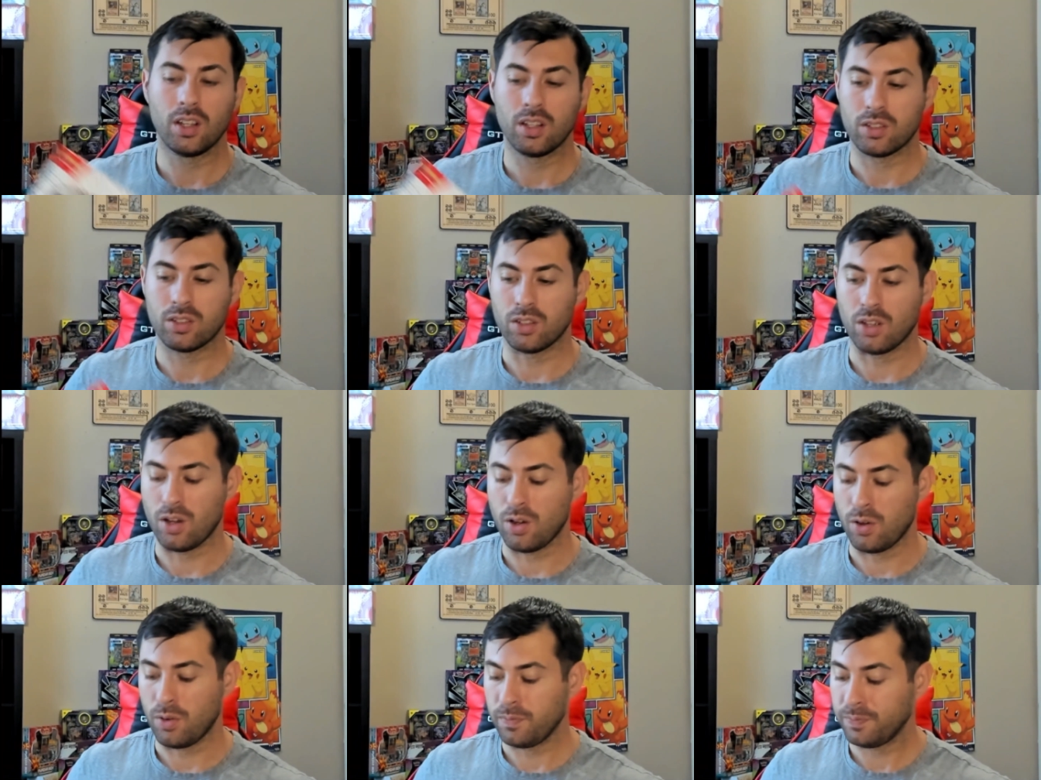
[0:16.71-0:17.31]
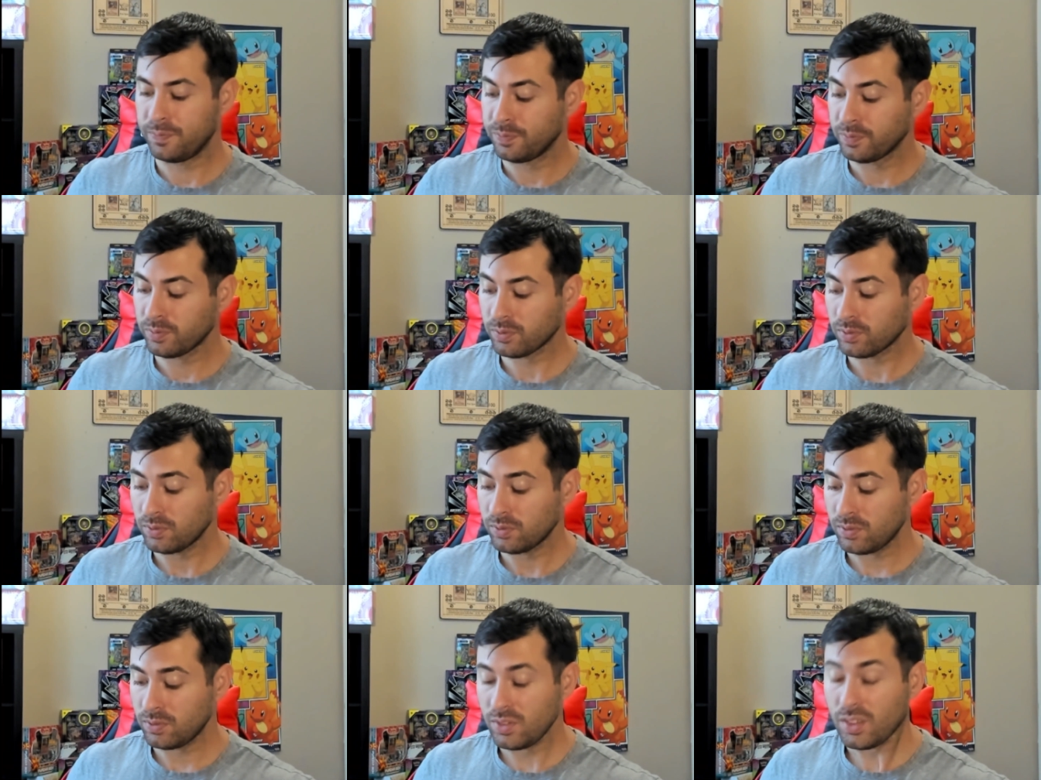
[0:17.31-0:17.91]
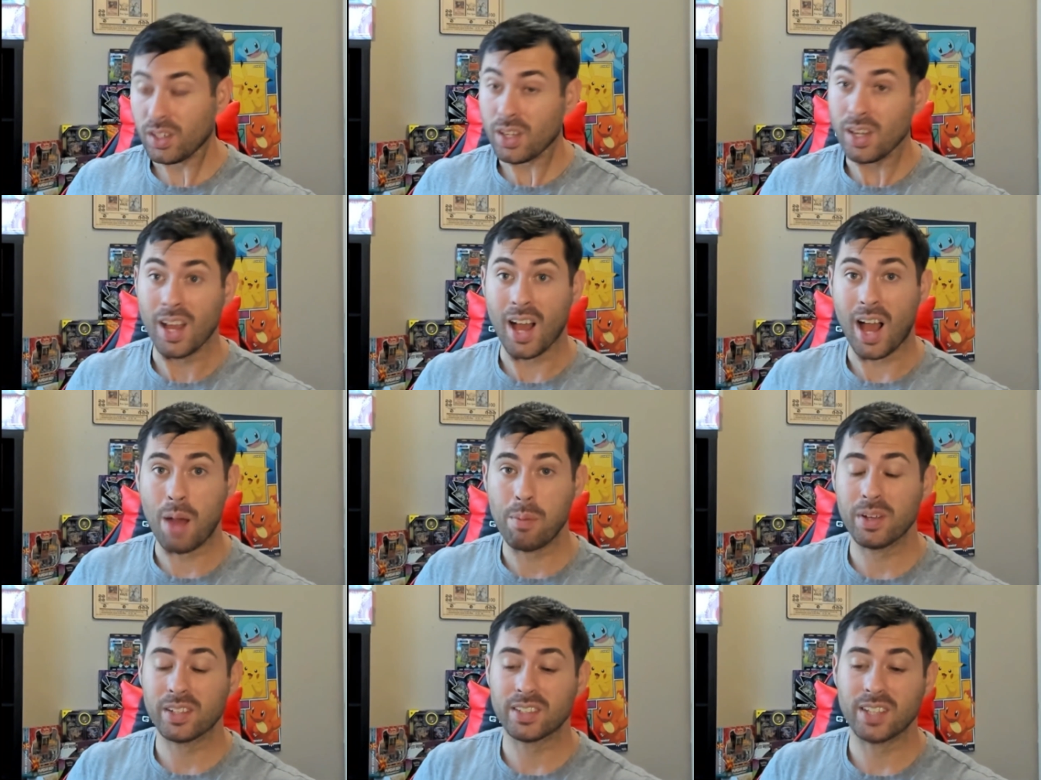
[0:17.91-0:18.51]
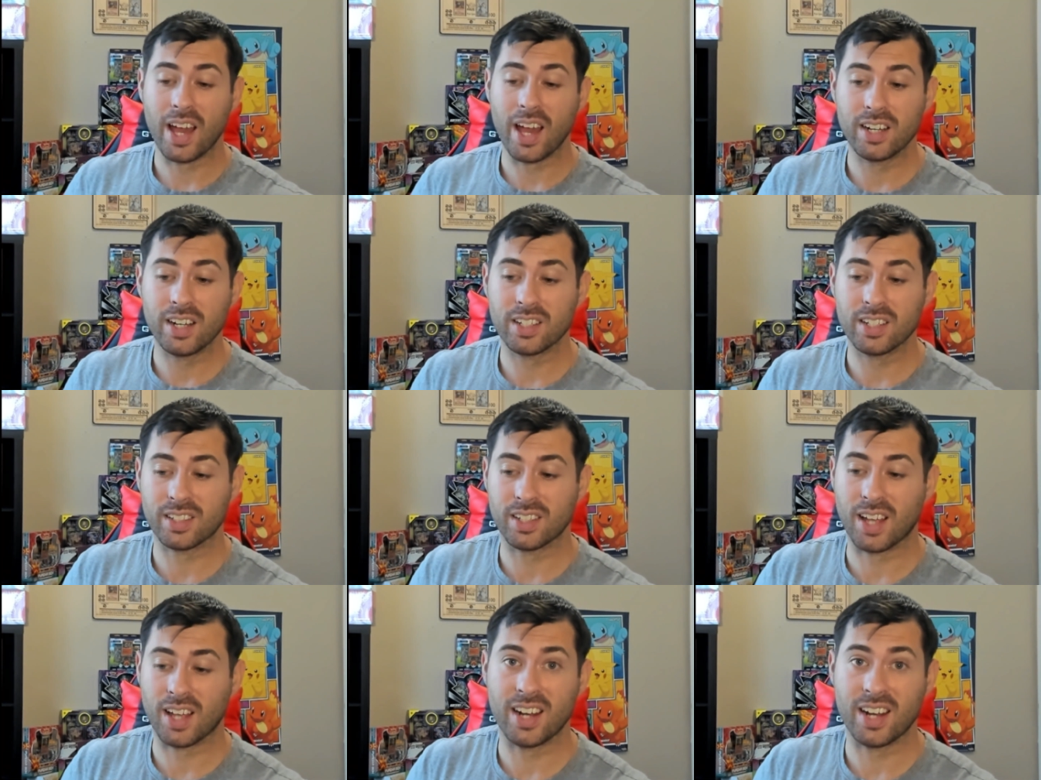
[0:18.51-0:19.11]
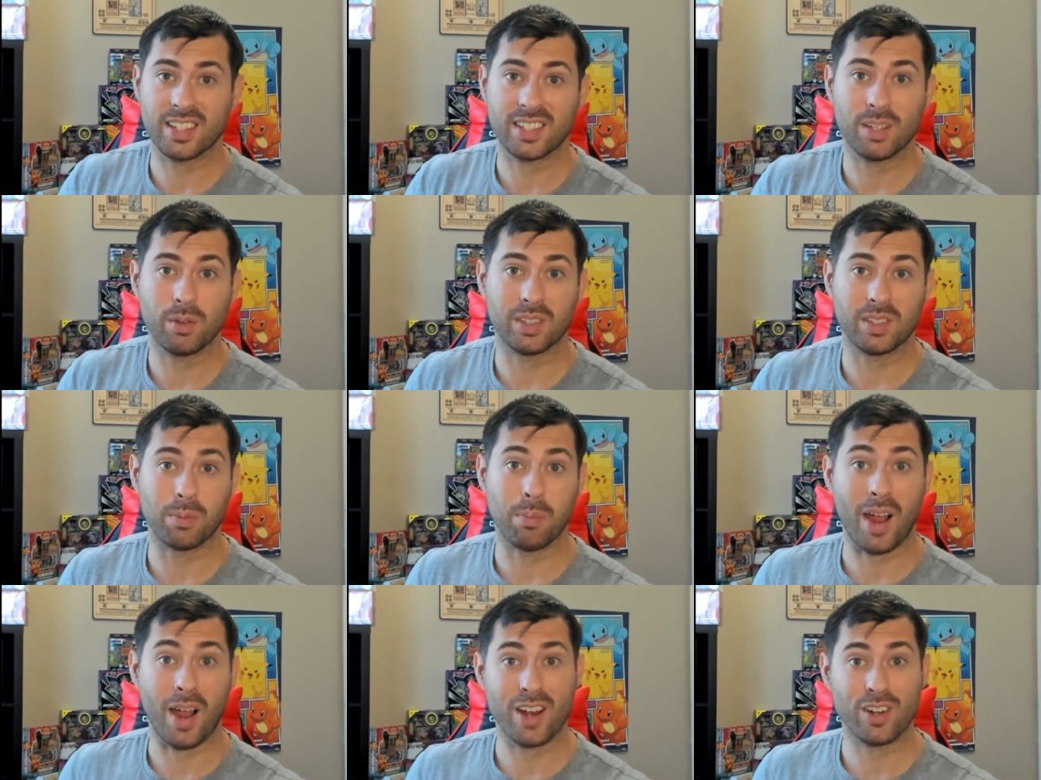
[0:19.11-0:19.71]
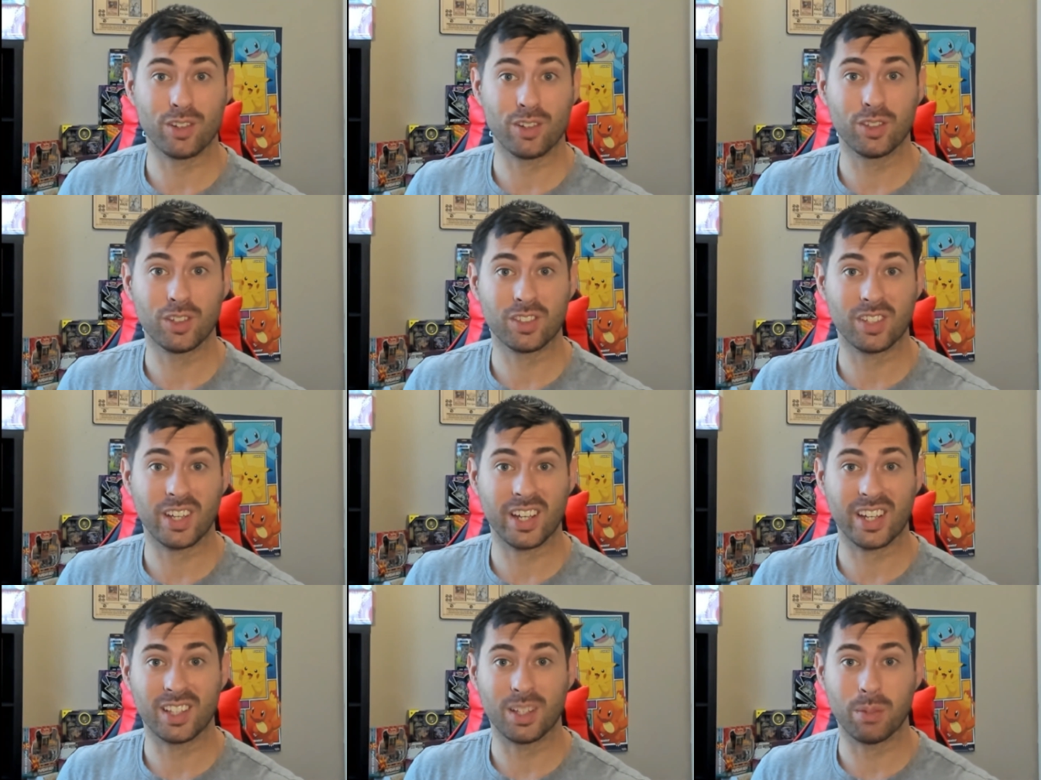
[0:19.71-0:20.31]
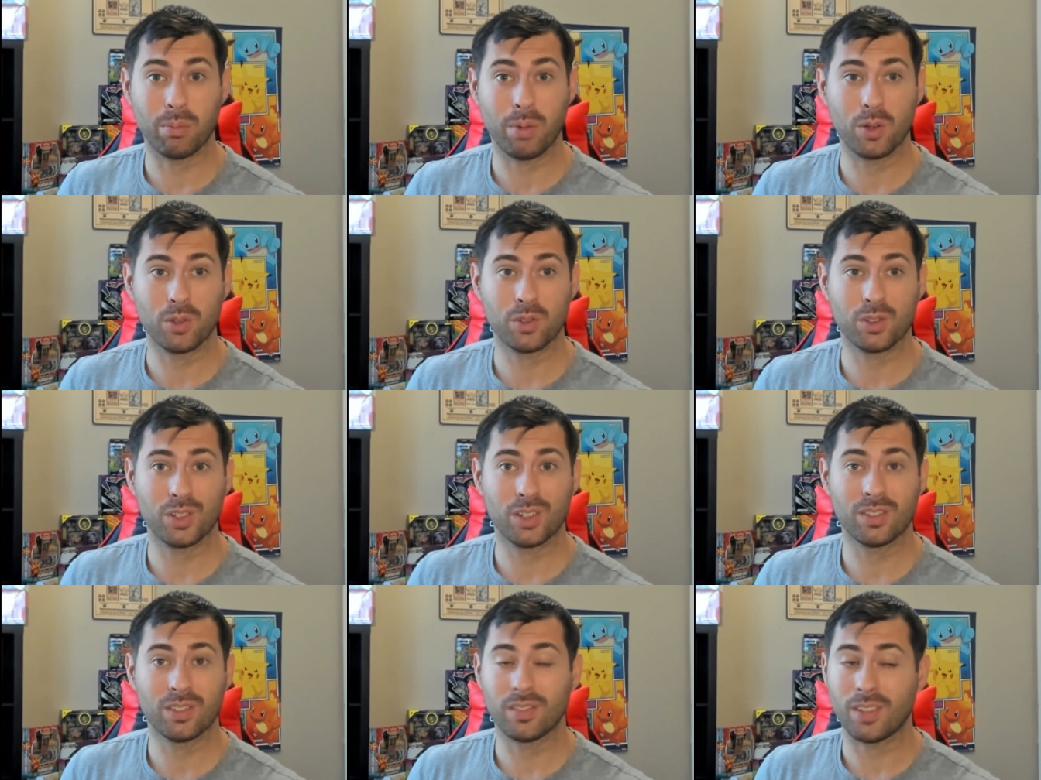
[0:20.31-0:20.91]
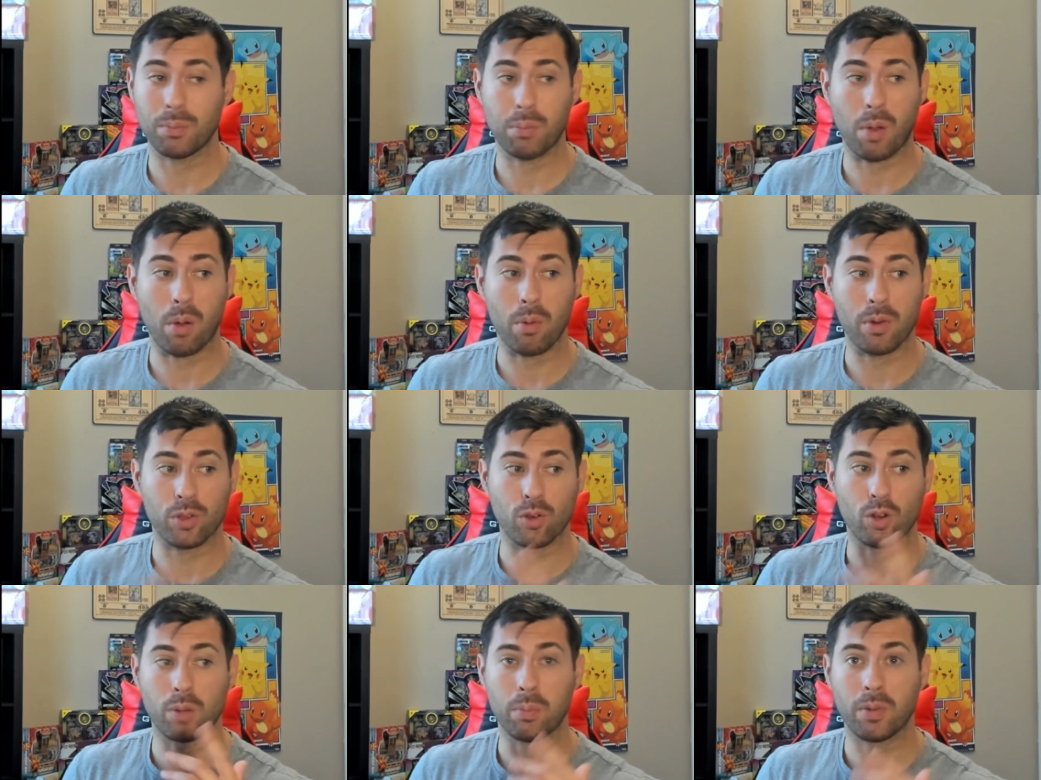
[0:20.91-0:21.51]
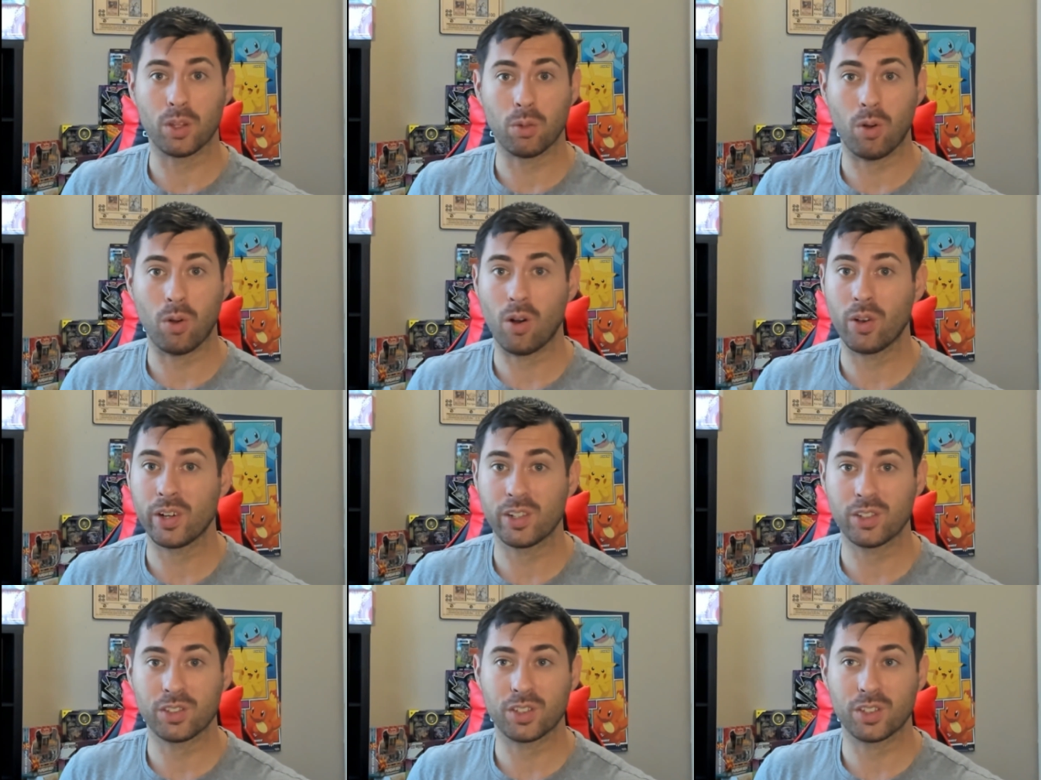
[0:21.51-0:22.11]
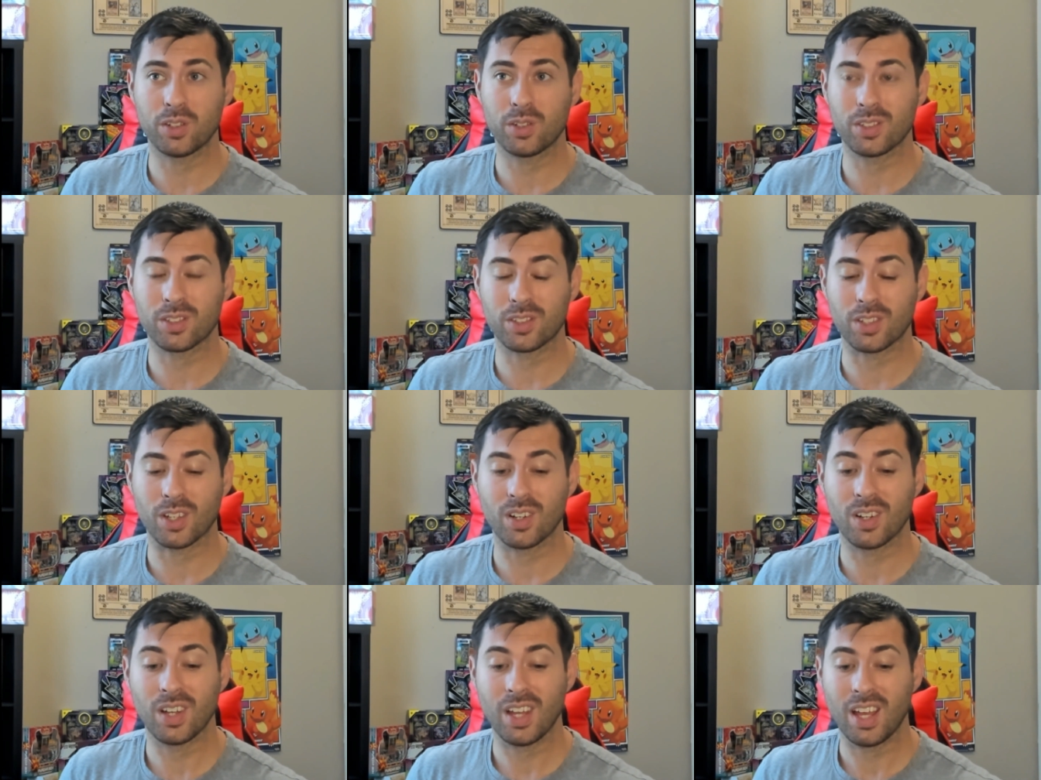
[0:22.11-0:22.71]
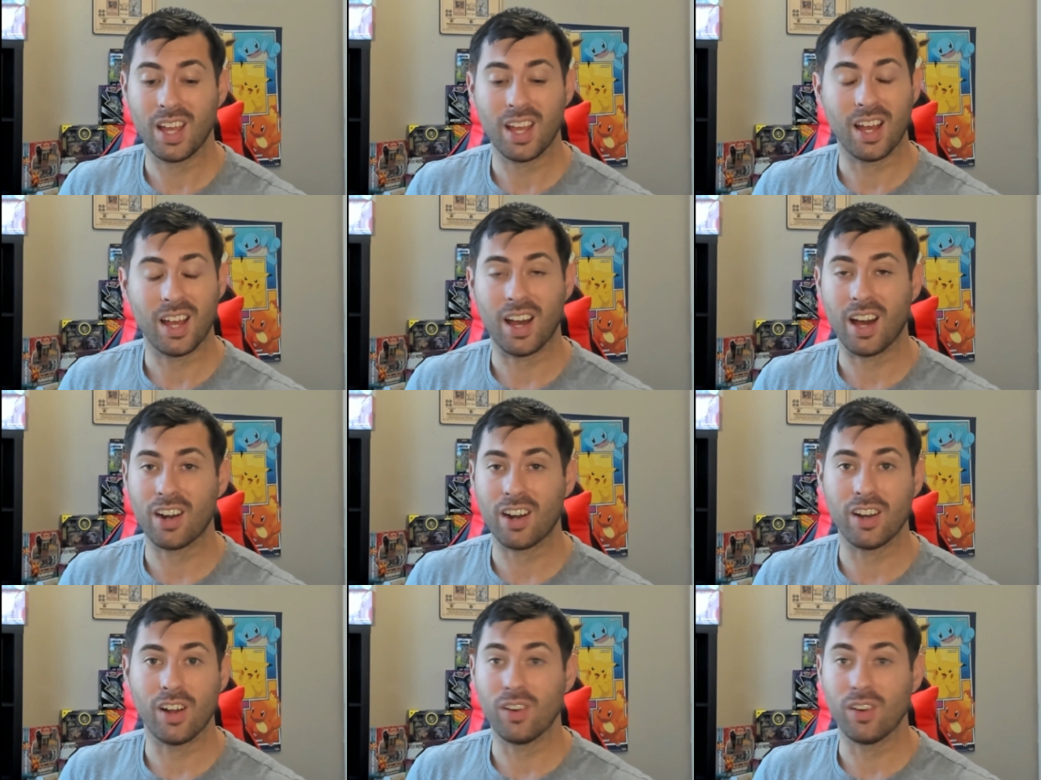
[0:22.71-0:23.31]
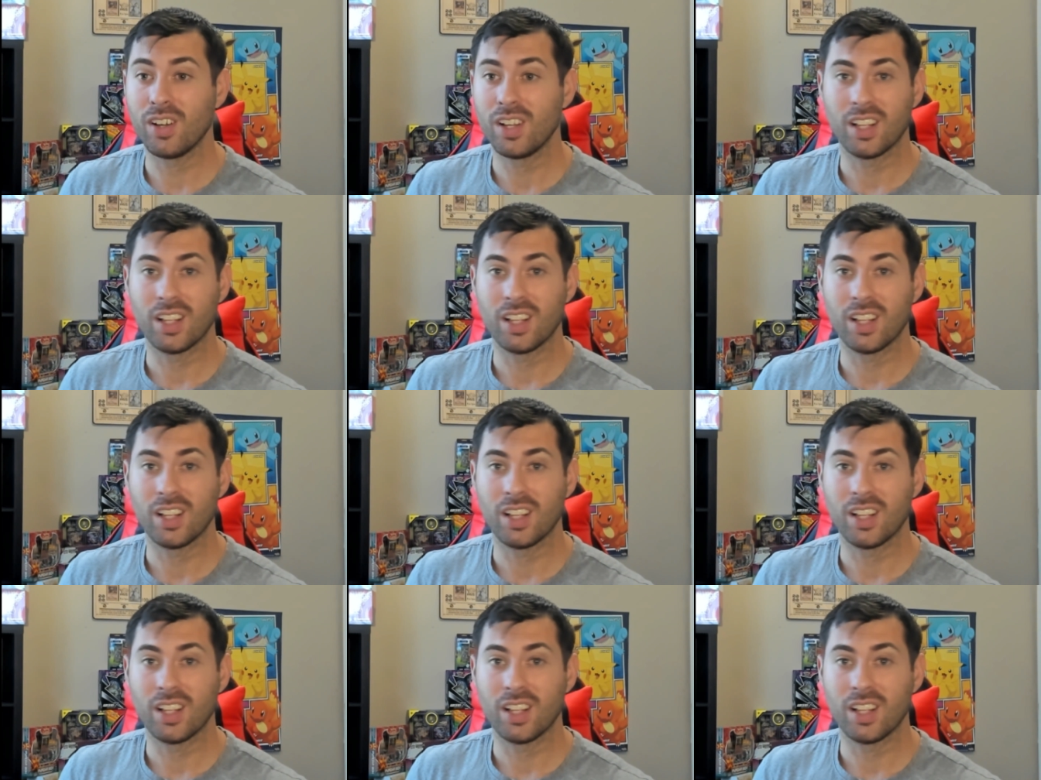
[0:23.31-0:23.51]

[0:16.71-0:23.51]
So I'm excited just to kind of see what the binder looks like in the poster. Probably throw it up on the wall here soon. So I don't know.